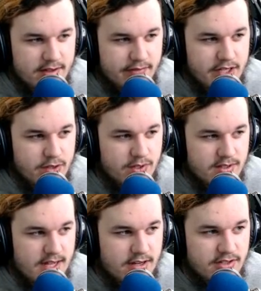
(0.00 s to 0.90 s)
The video
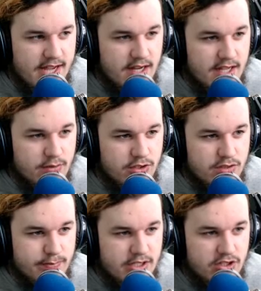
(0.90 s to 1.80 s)
wasn't entertaining. It was
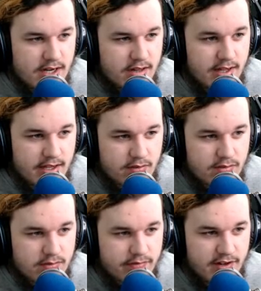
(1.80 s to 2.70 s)
just me trying to like
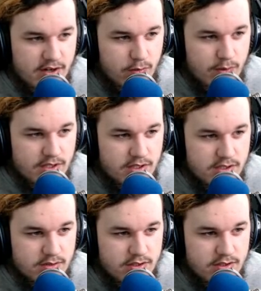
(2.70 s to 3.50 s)
figure out what to do.